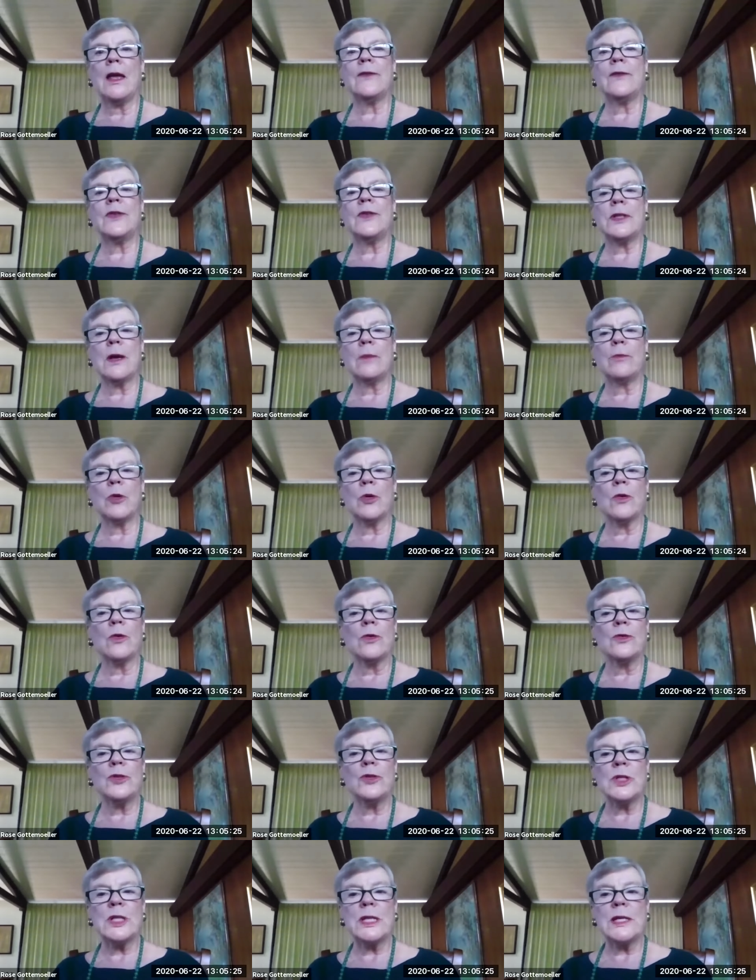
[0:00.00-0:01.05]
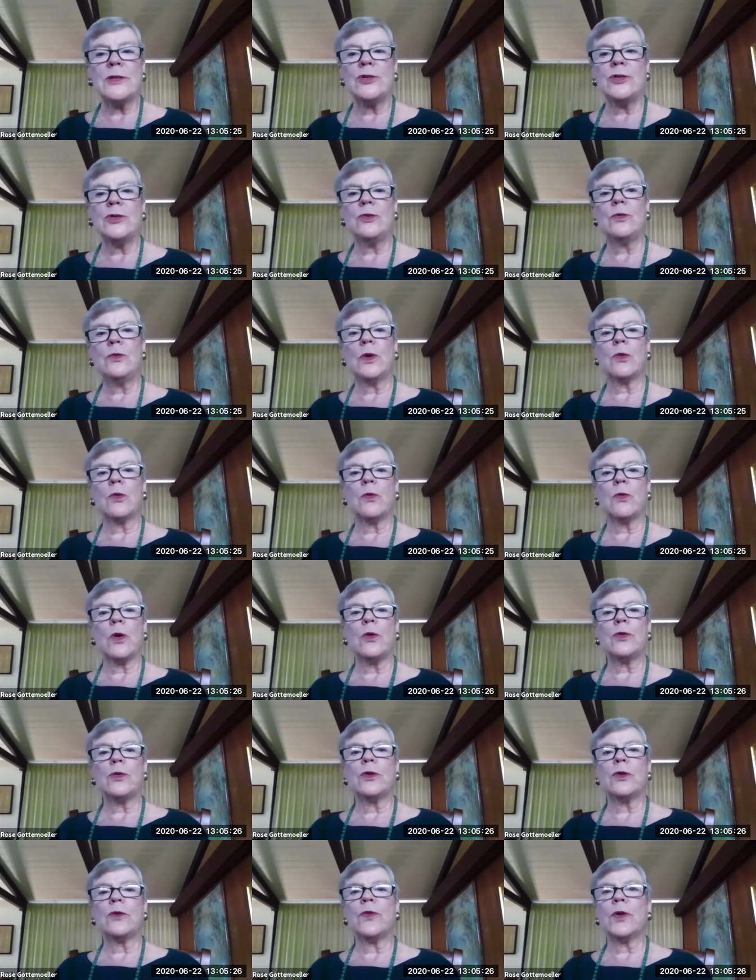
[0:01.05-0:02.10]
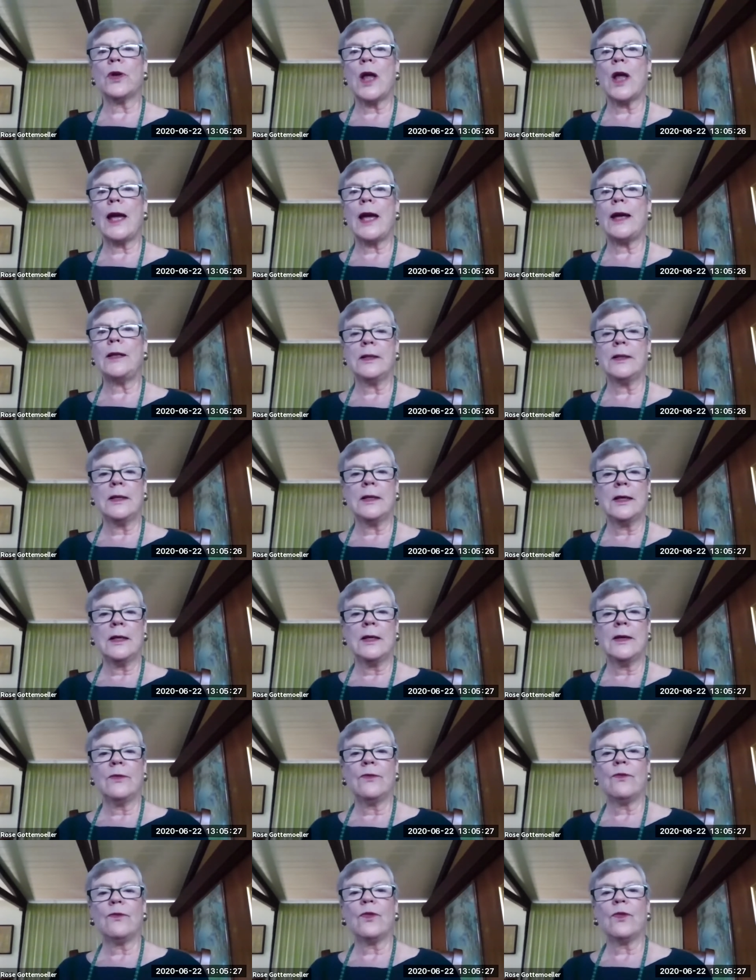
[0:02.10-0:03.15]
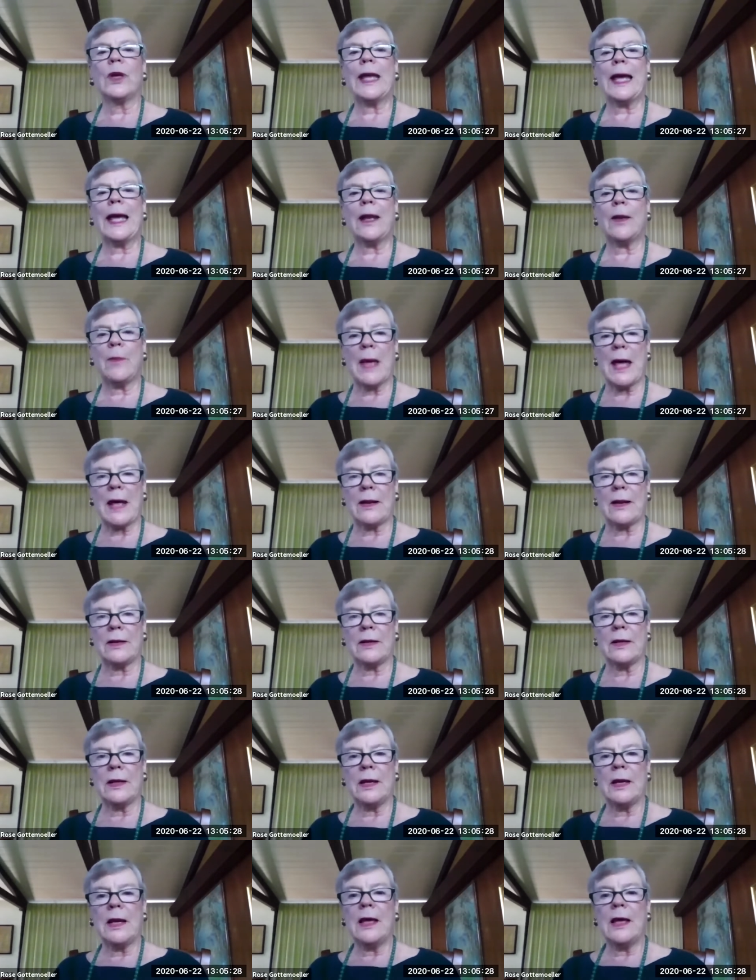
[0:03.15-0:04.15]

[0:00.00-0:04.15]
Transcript: If some urgent issue arose overnight, forget about it.